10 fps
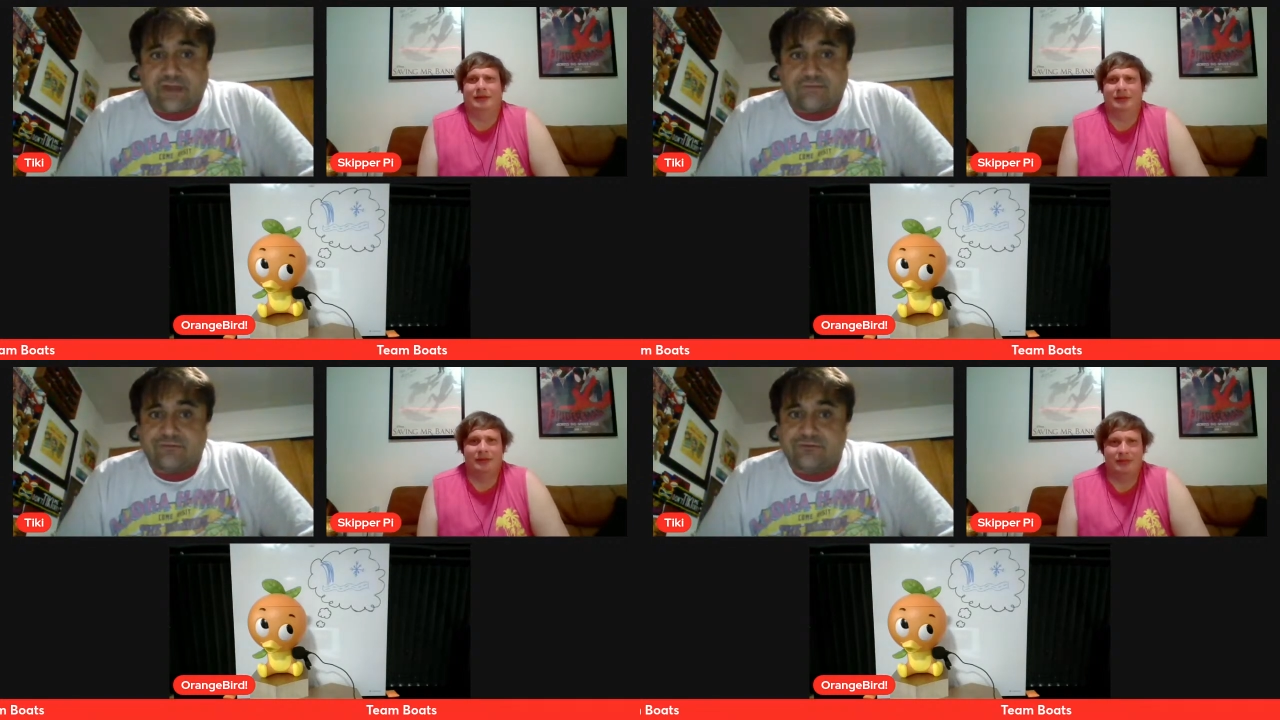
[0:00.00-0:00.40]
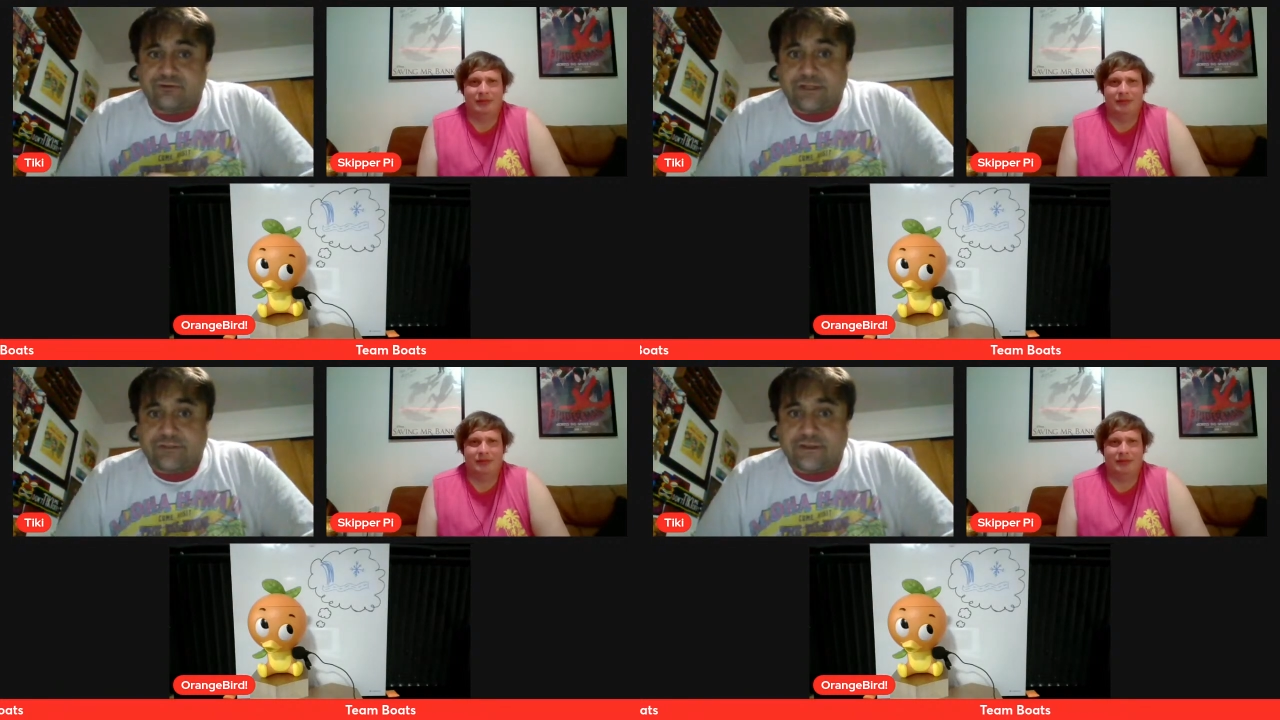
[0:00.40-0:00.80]
Speaker 1: scavenger
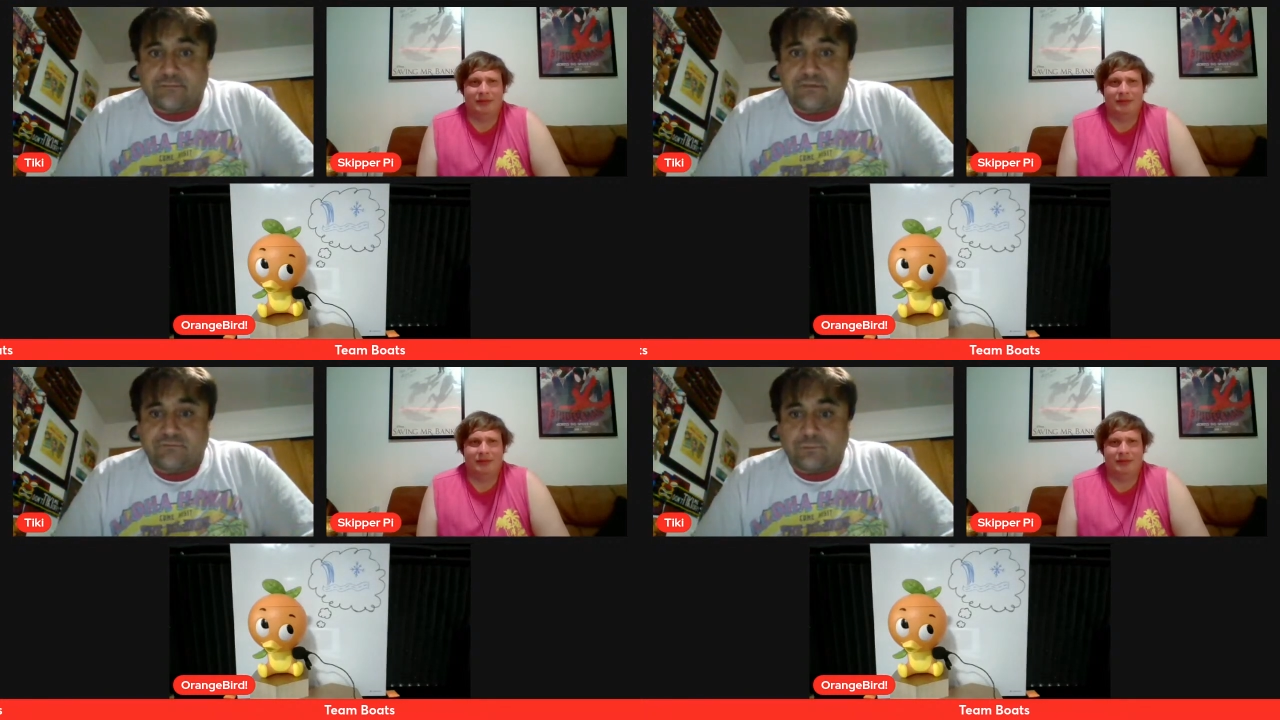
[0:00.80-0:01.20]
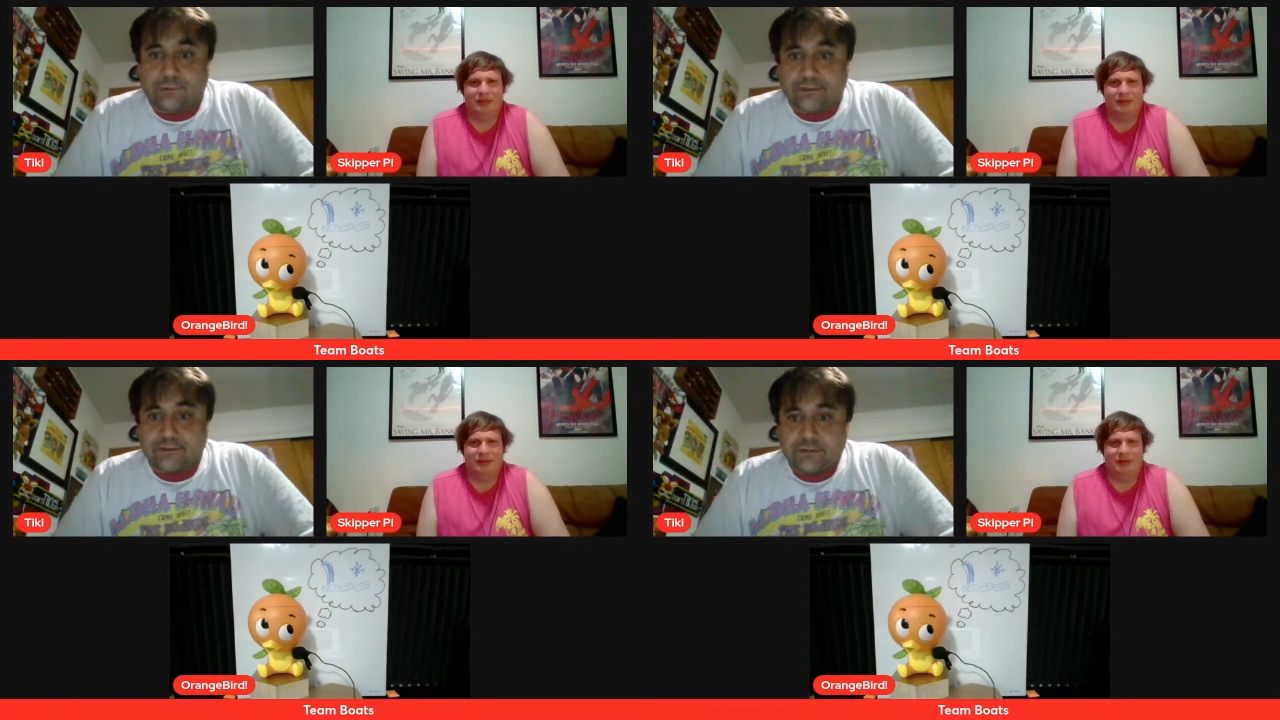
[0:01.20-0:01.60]
hunt thing
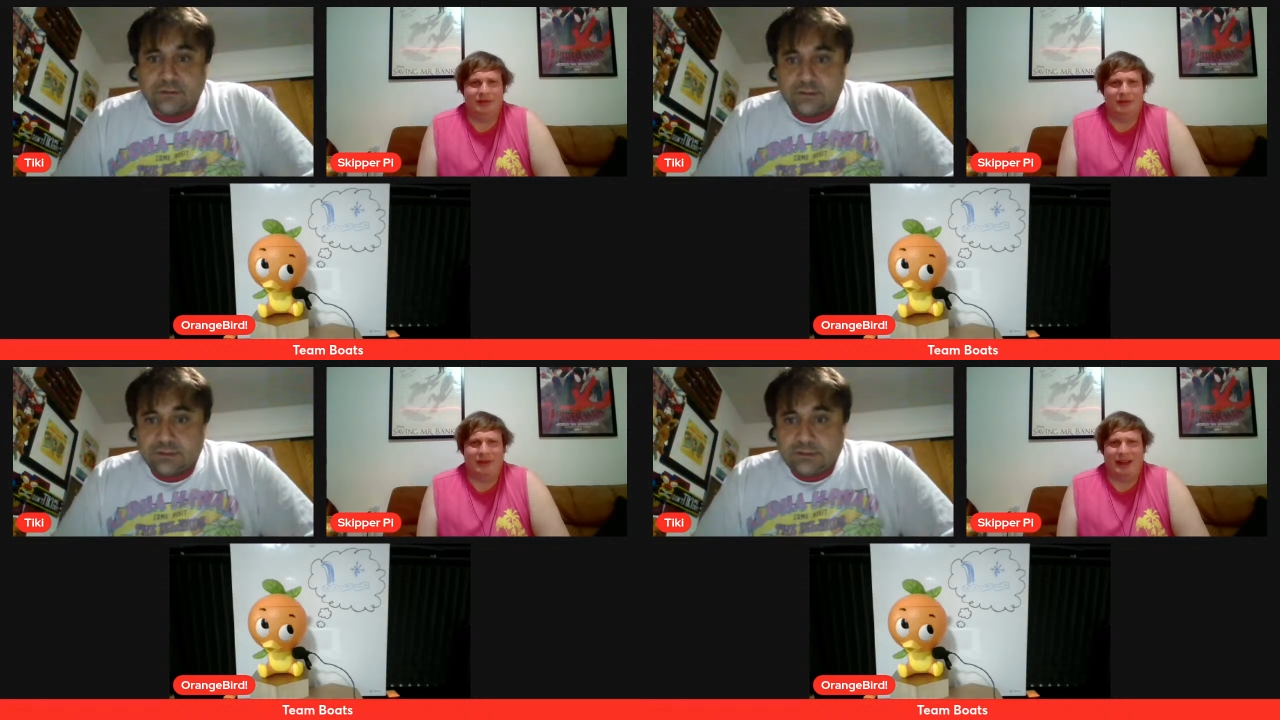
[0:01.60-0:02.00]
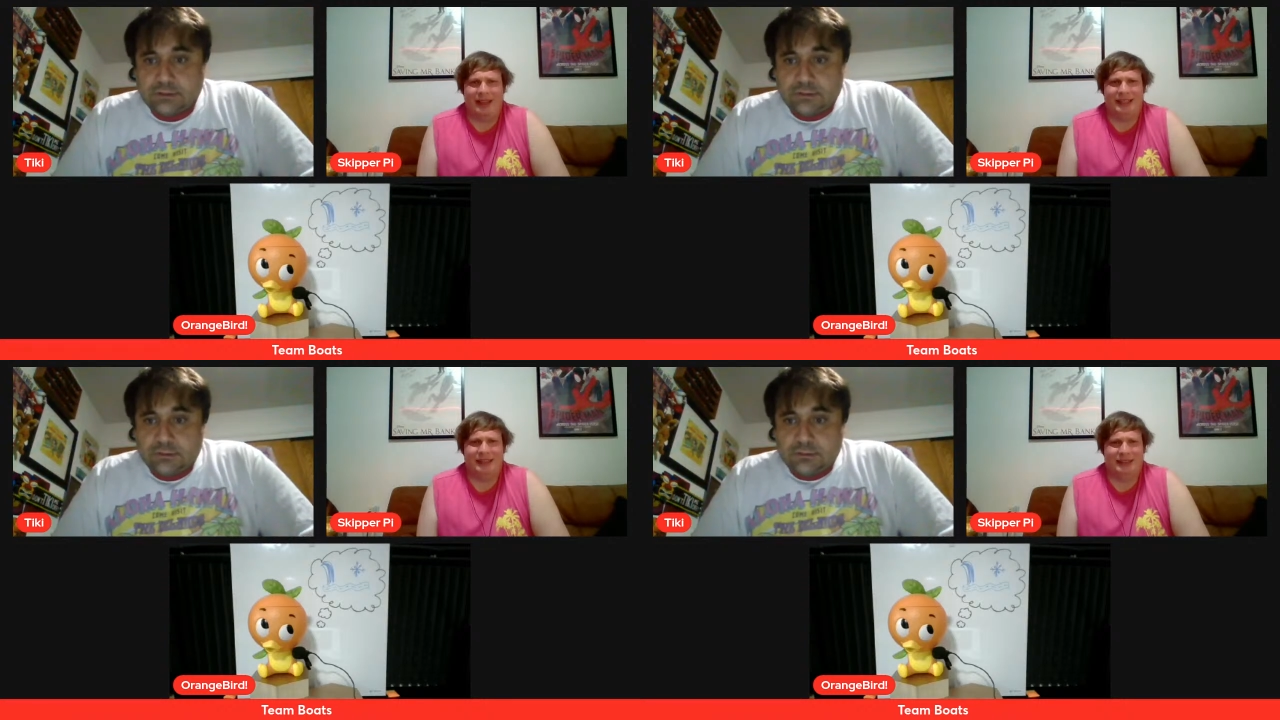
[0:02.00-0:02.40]
before. Right.